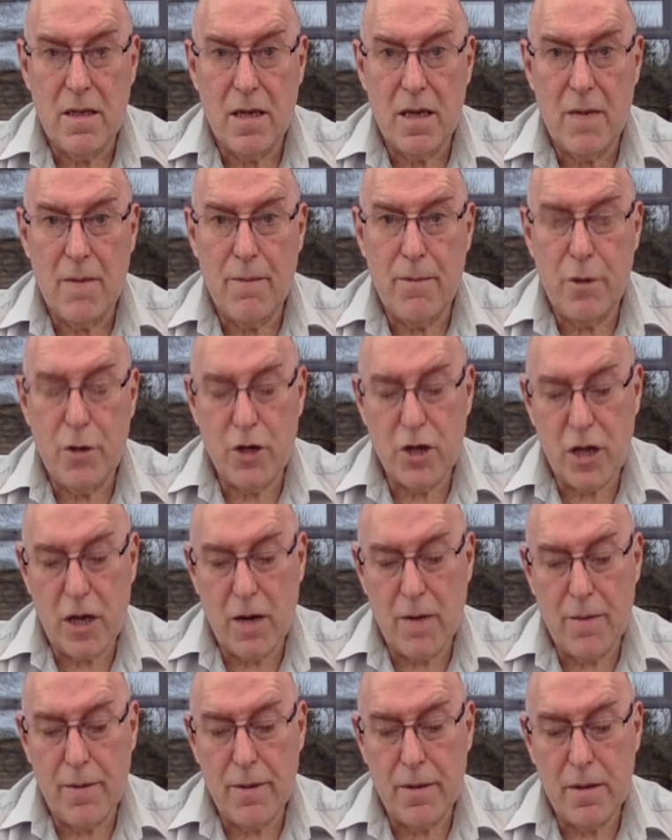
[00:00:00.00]
I push
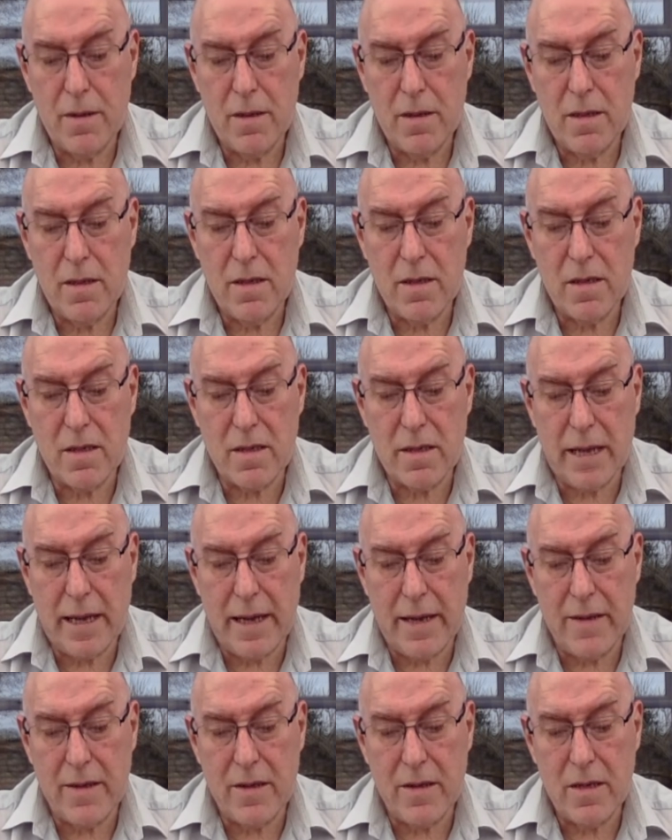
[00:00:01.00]
up and
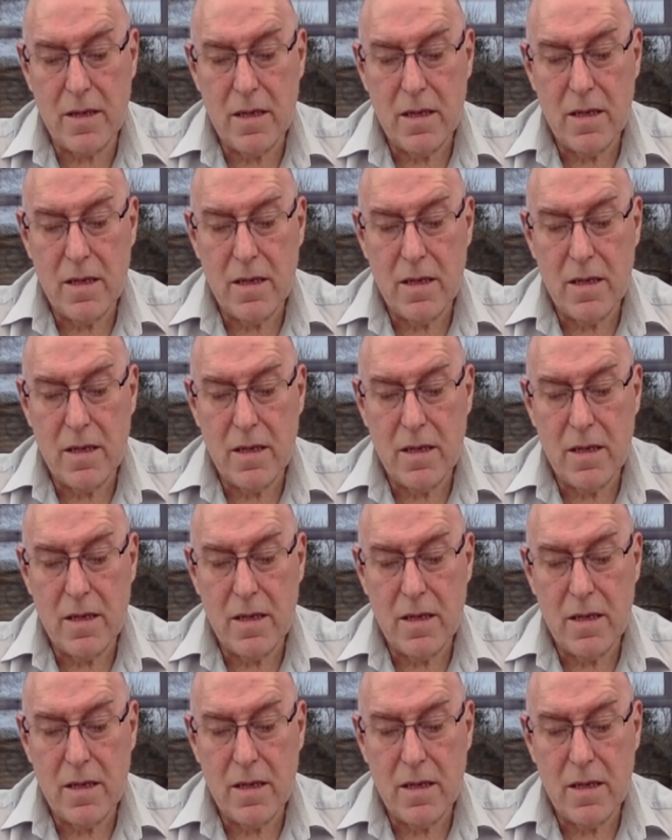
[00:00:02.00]
stand.